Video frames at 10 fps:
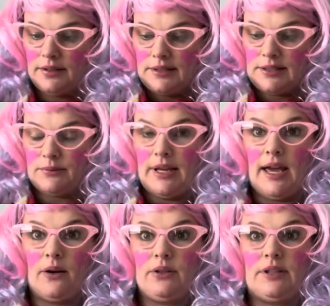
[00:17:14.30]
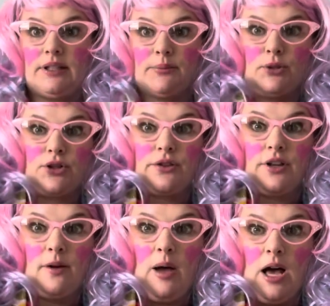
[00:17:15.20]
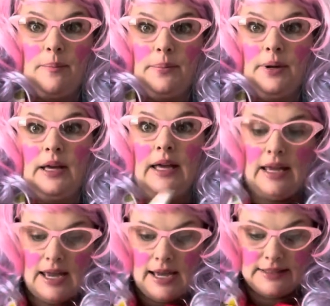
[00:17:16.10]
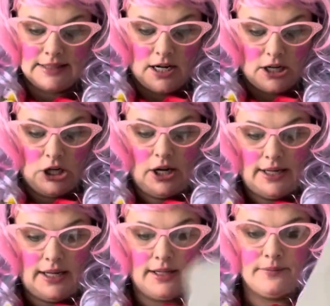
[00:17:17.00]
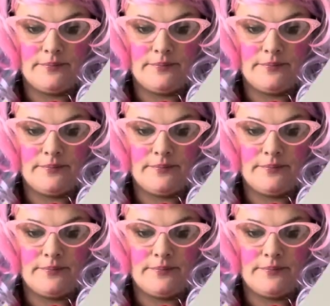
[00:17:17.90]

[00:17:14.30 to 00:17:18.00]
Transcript: So now you need to put your thumb up and start cutting.